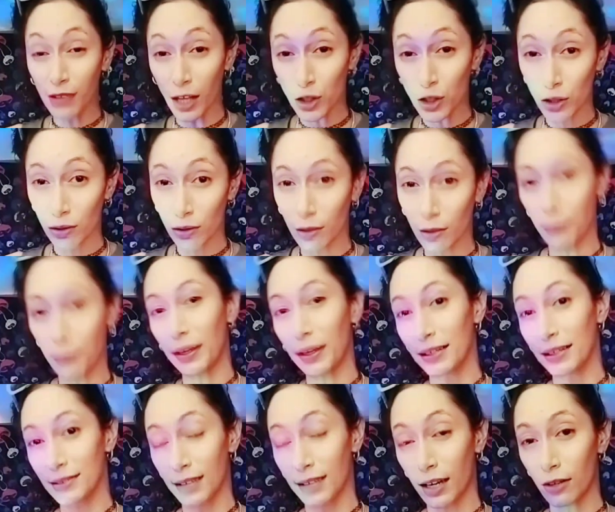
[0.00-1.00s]
you could be
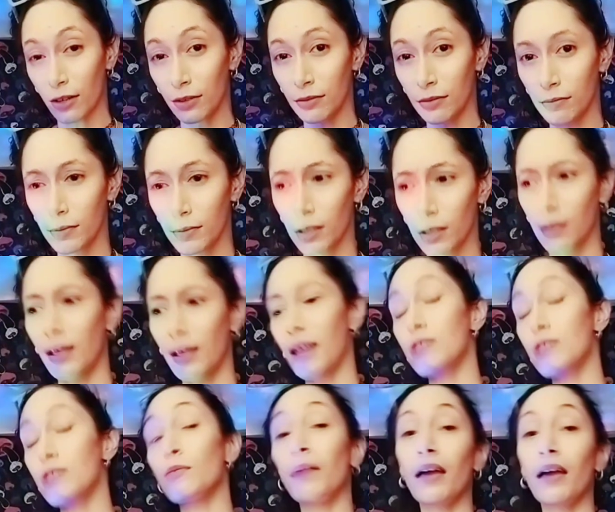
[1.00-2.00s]
entitled as
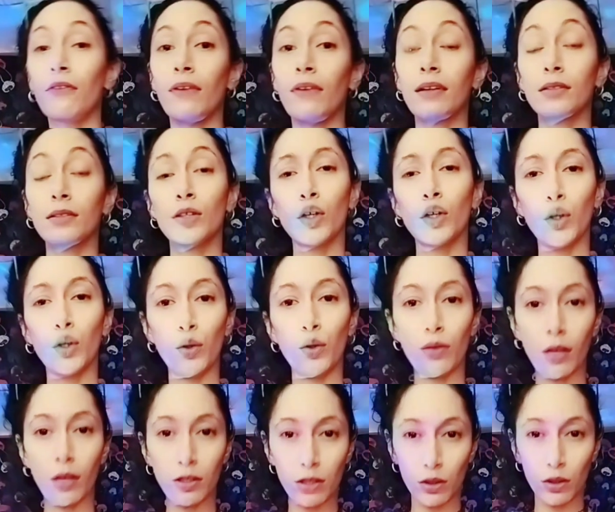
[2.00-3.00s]
a matter of fact, you
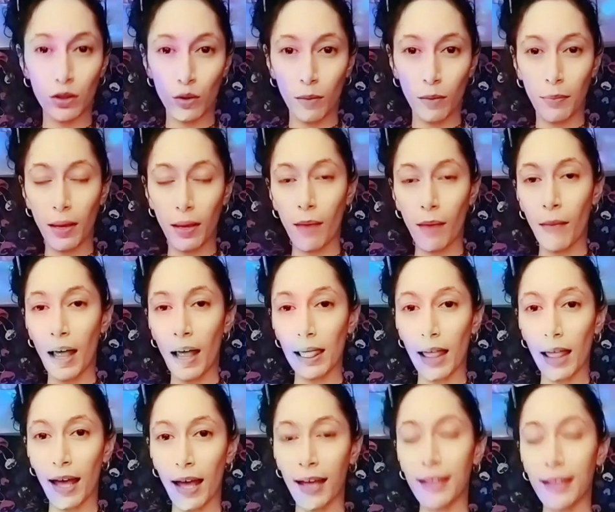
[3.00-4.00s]
thought you could be on my
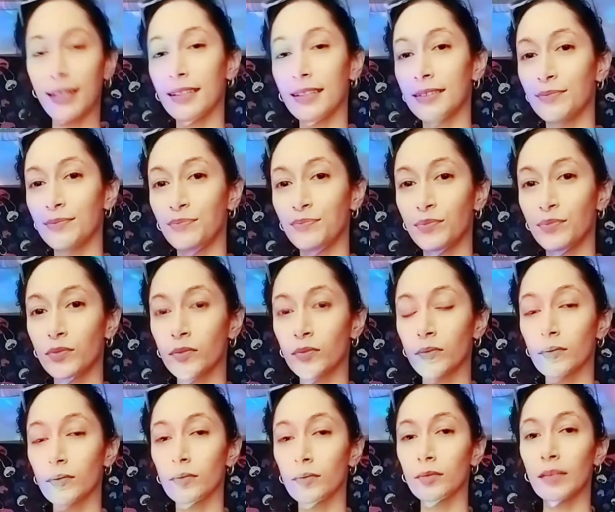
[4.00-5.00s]
lawn?
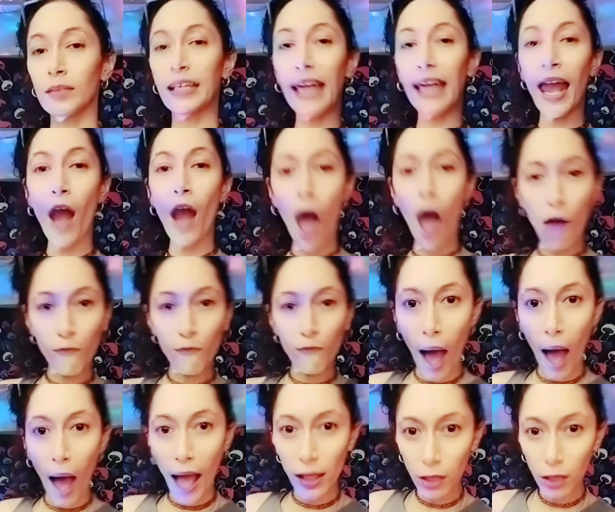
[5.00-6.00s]
Get off
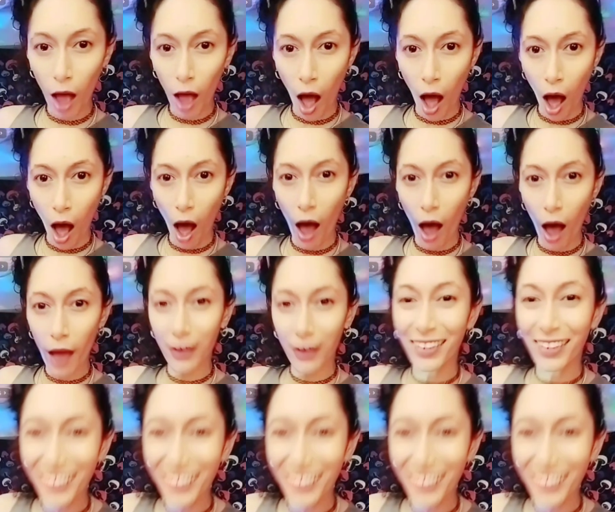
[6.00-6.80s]
my lawn!